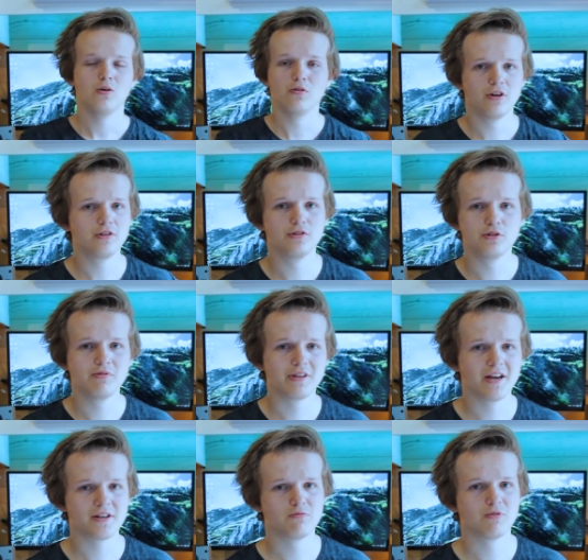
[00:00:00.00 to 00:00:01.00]
Although you do
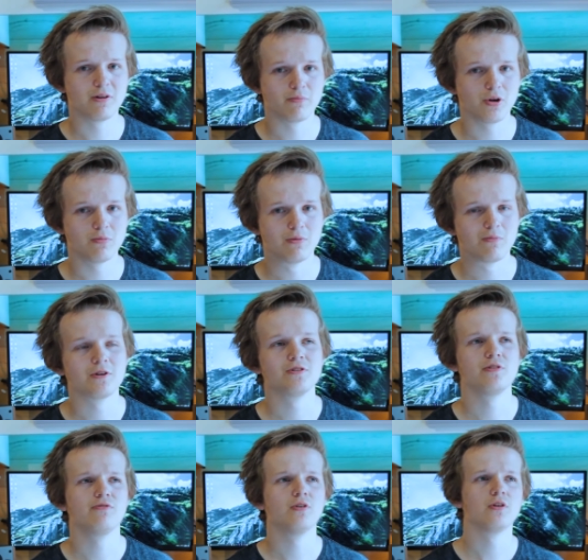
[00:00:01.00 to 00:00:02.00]
encounter one problem because
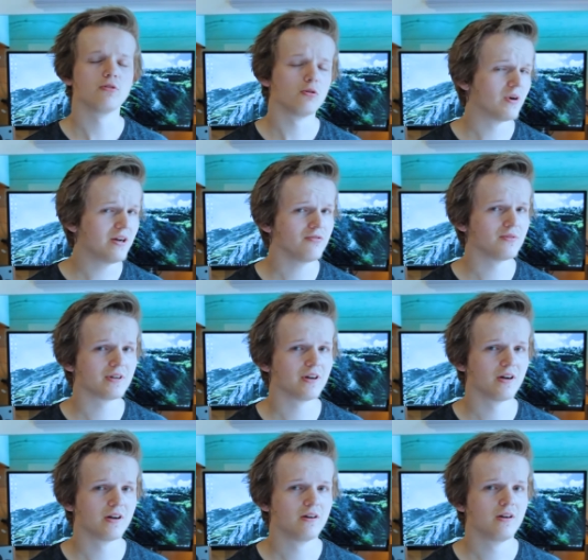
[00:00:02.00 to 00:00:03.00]
you're further away from the
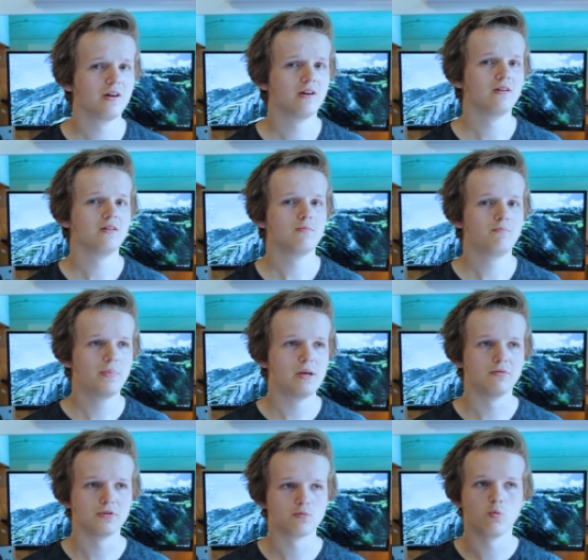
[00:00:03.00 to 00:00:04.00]
car,
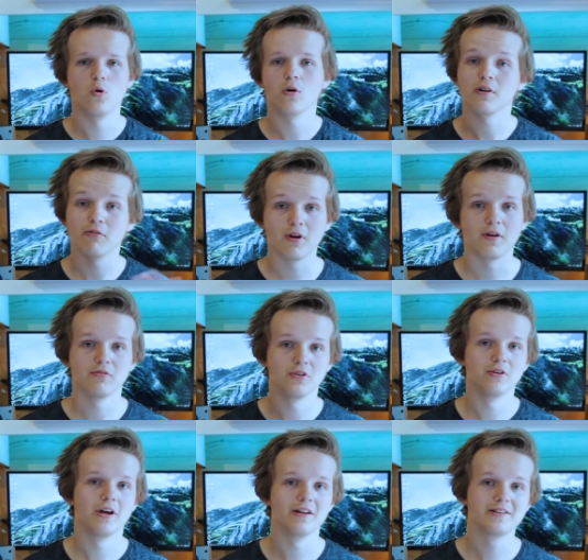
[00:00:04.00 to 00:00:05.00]
people just walk in front of
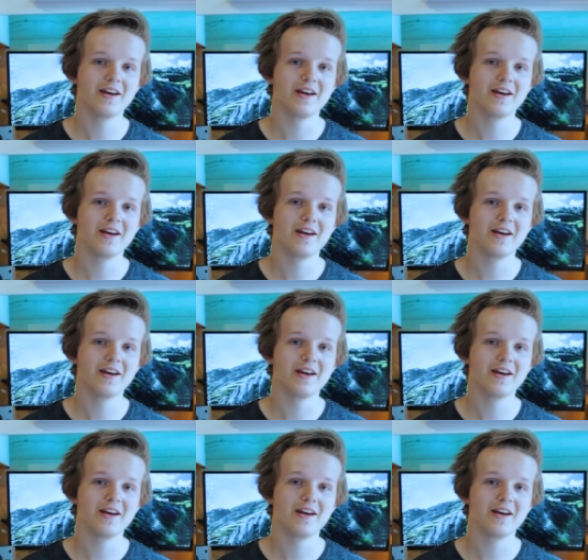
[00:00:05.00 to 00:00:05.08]
you and it